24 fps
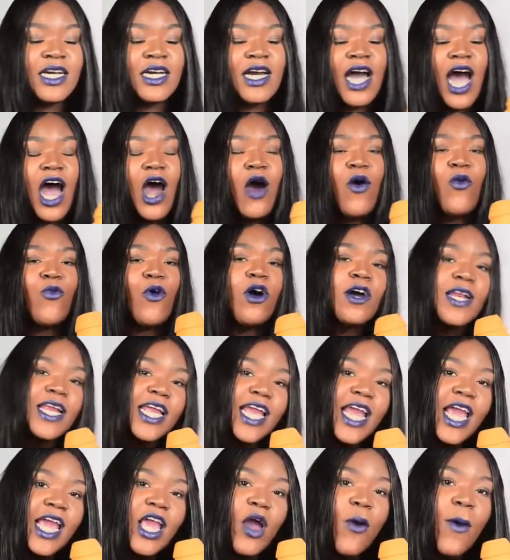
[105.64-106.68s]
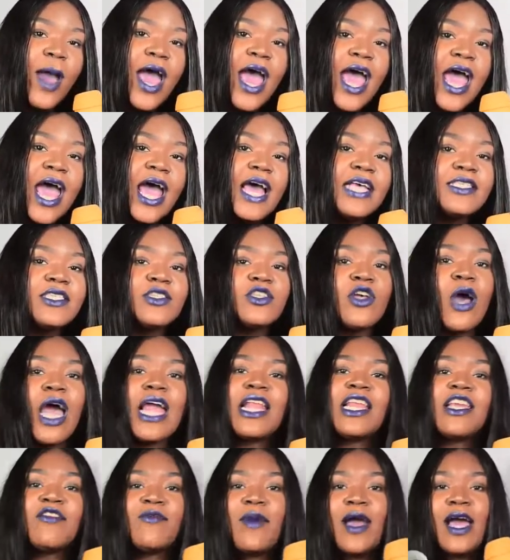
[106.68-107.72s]
I want to hear your ass. So I
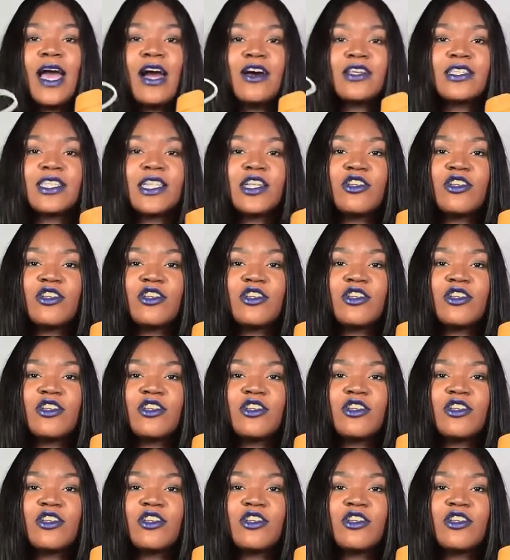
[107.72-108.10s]
leave my house